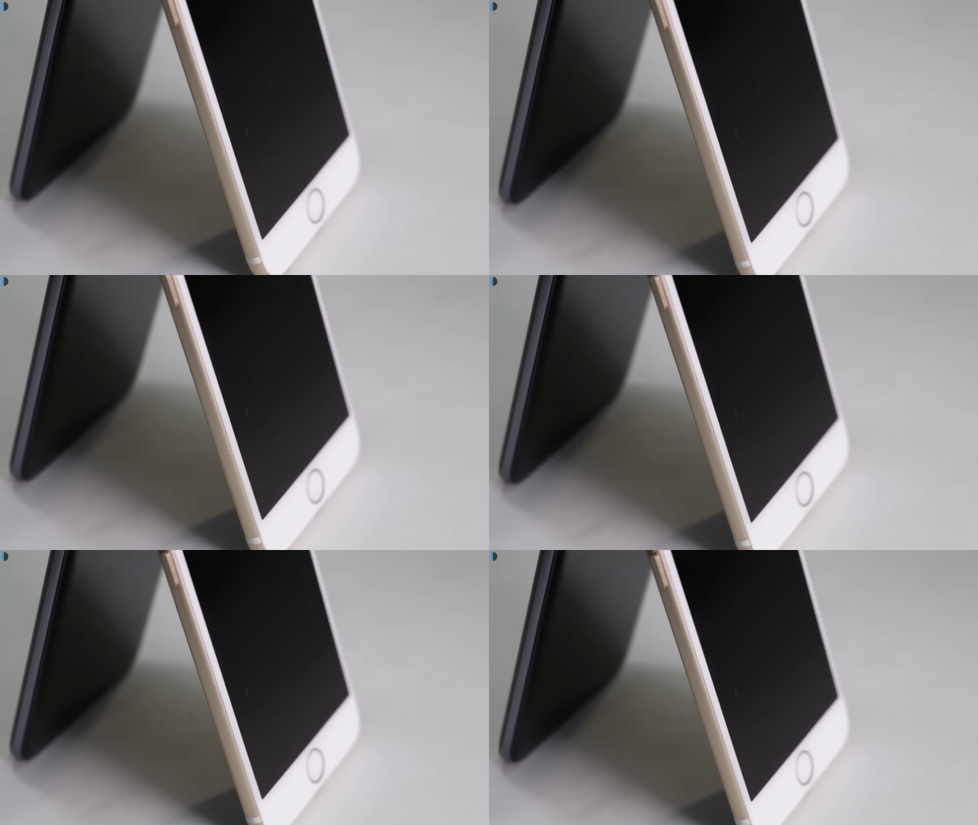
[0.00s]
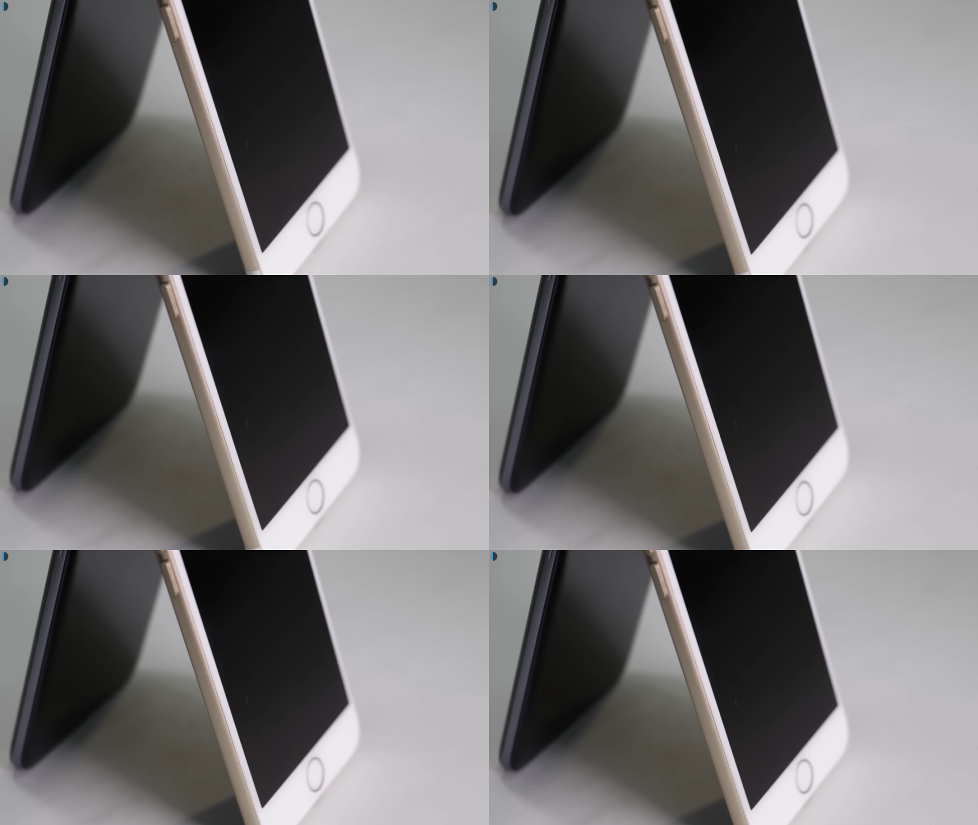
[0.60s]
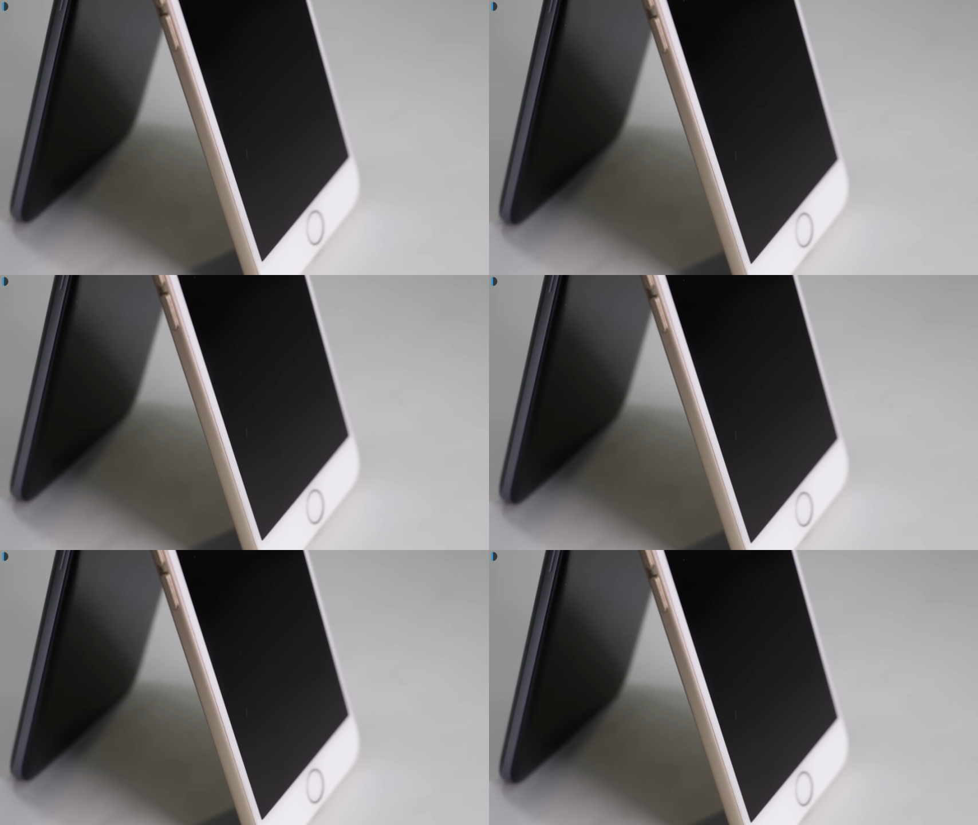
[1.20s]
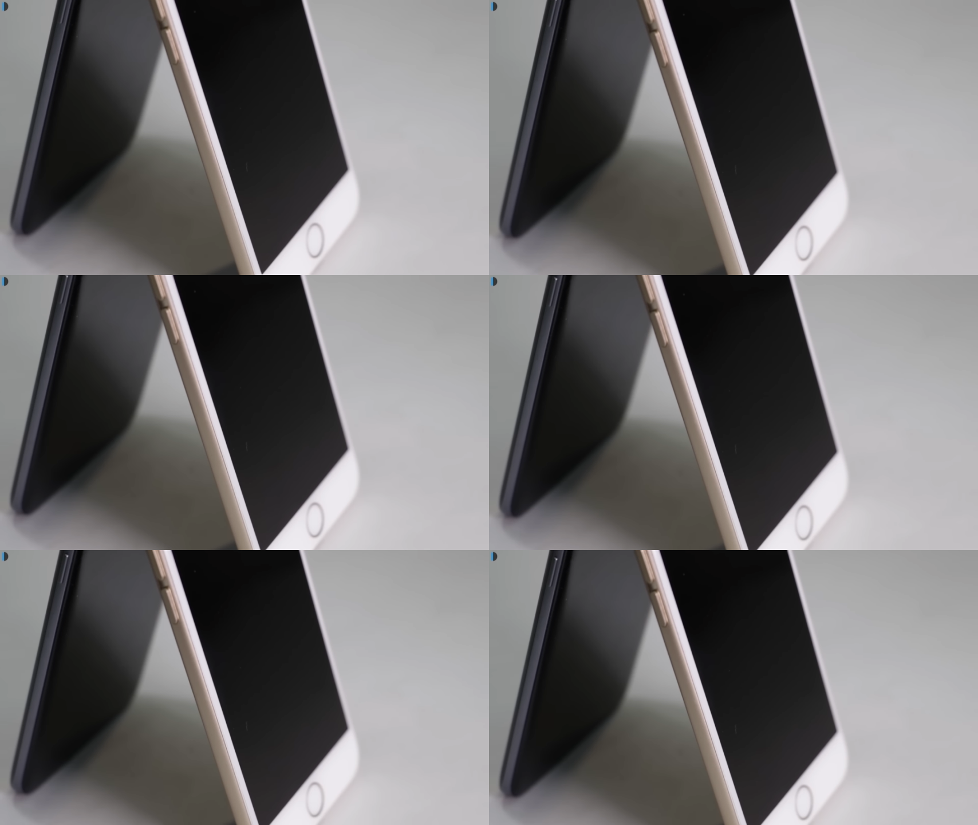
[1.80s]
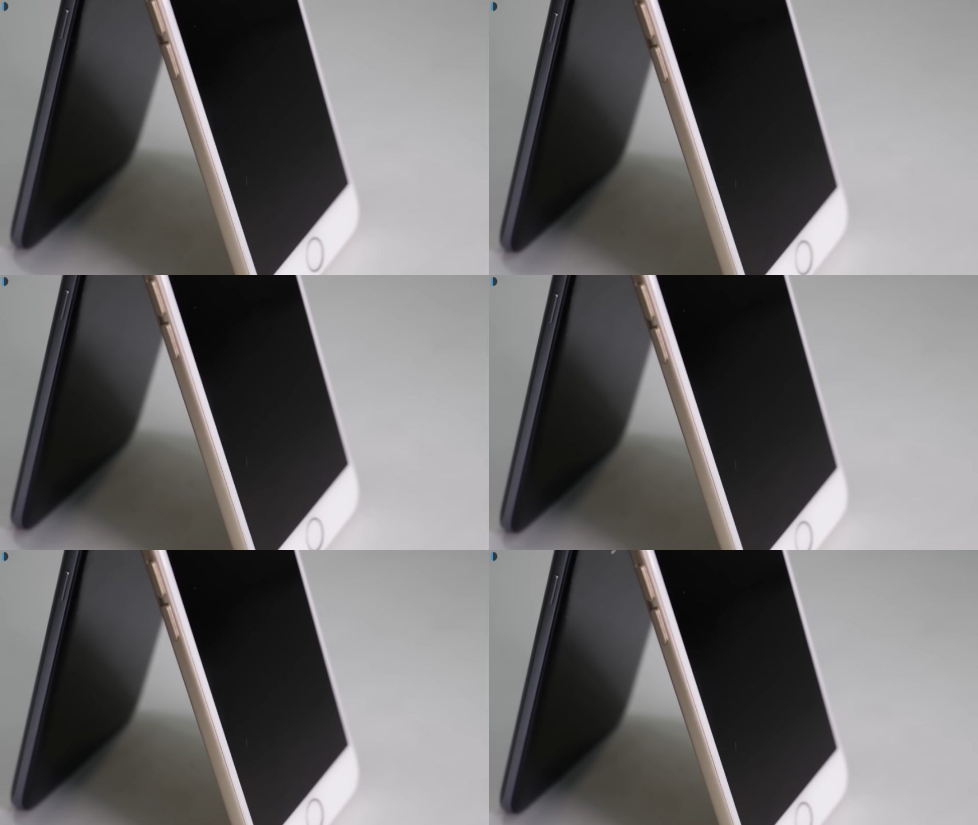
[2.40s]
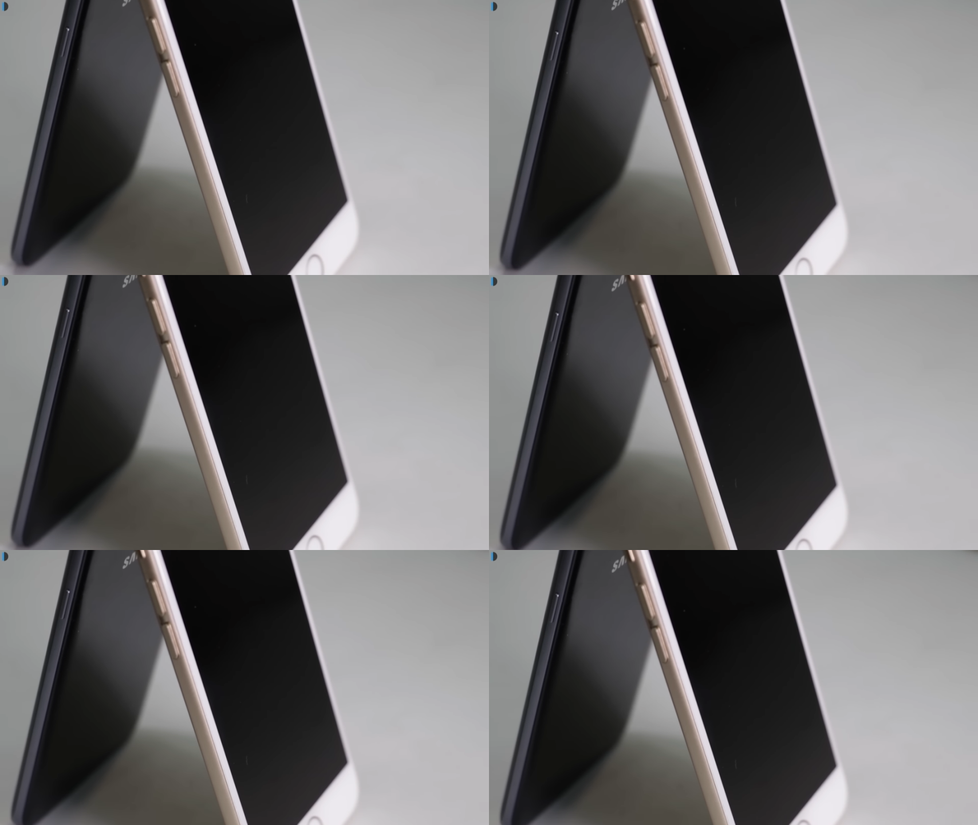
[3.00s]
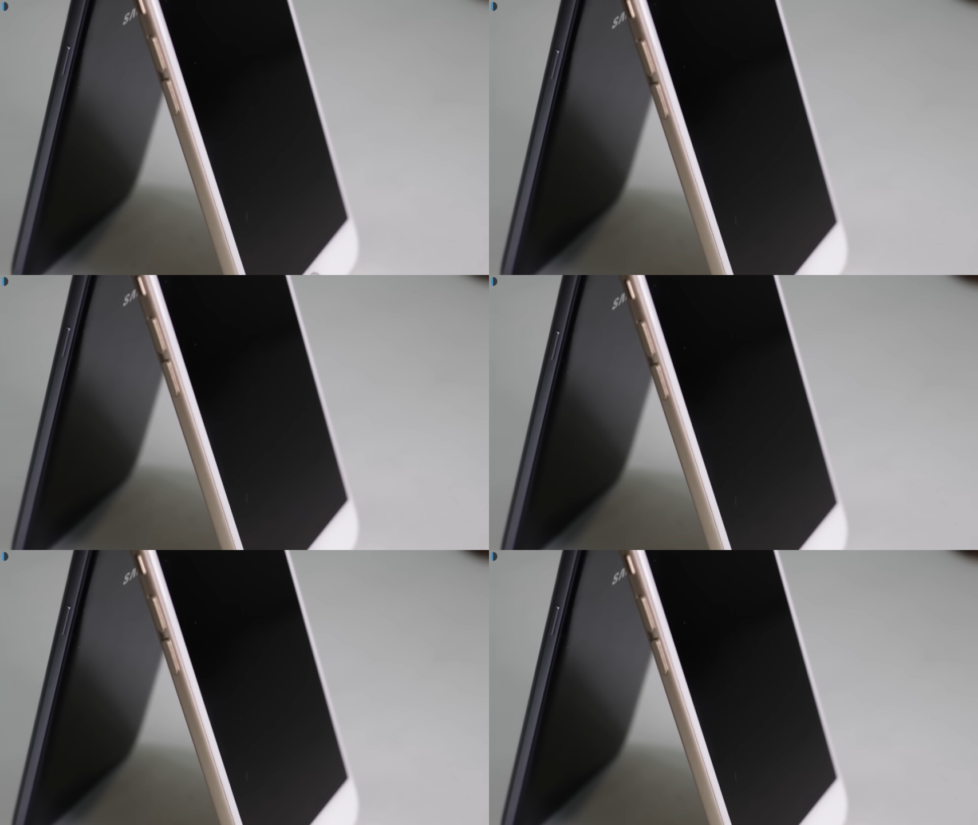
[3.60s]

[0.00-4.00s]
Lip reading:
[unreadable: no face in view]